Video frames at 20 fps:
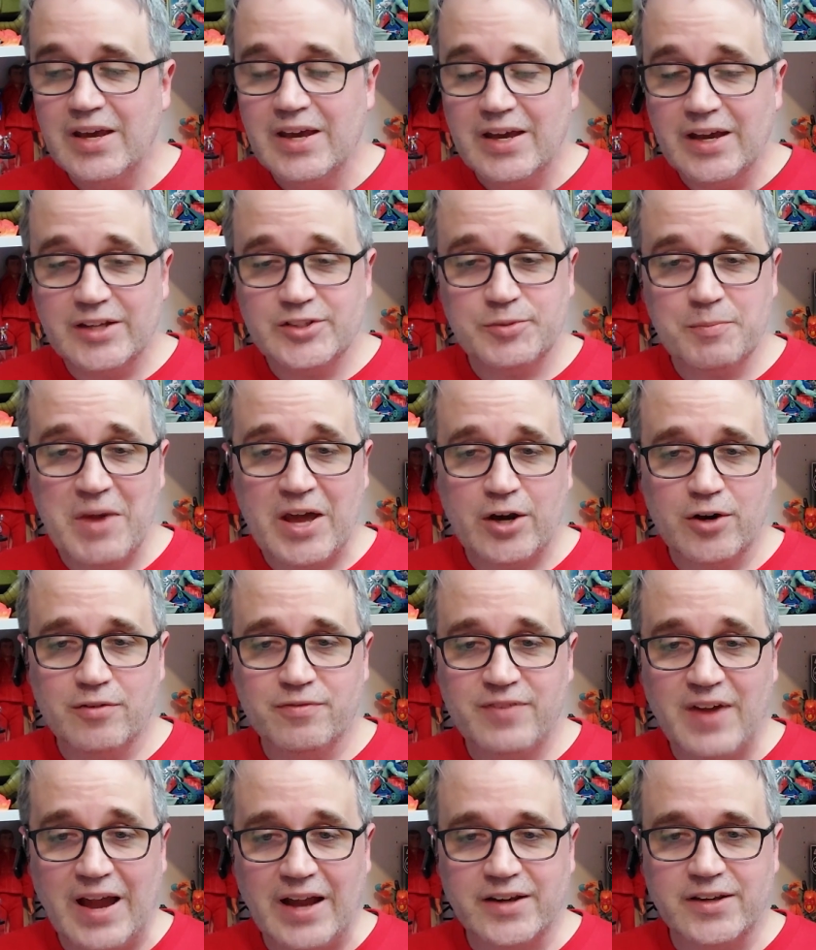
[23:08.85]
As a matter of
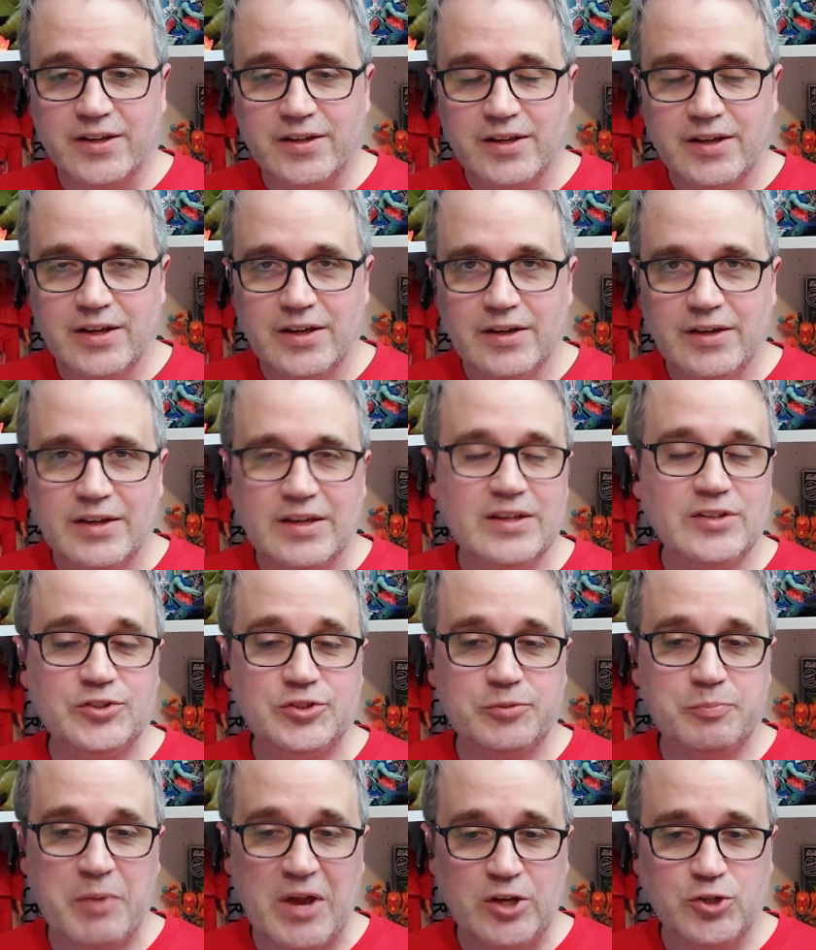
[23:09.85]
fact, his
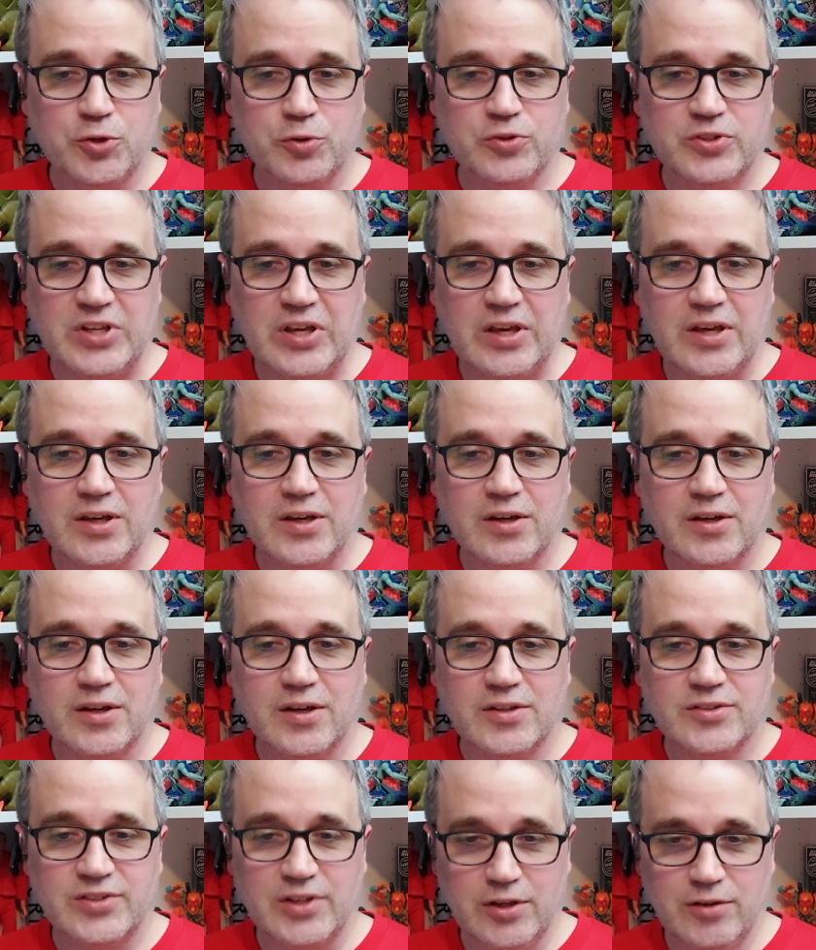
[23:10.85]
specialty
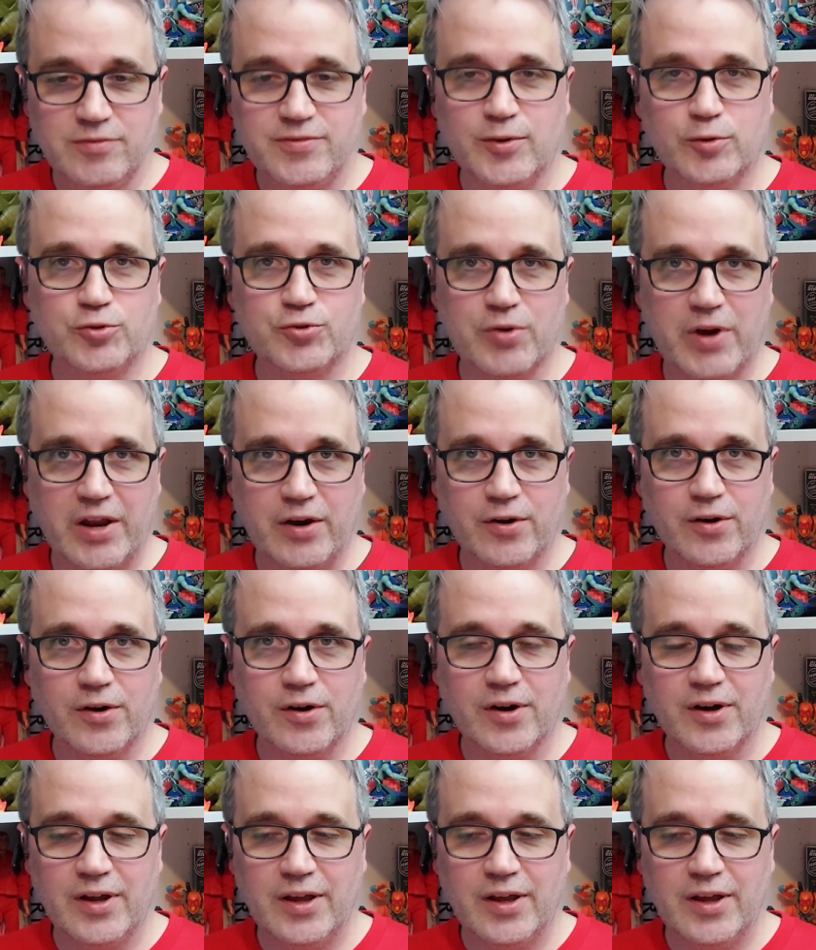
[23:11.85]
is Infiltrator,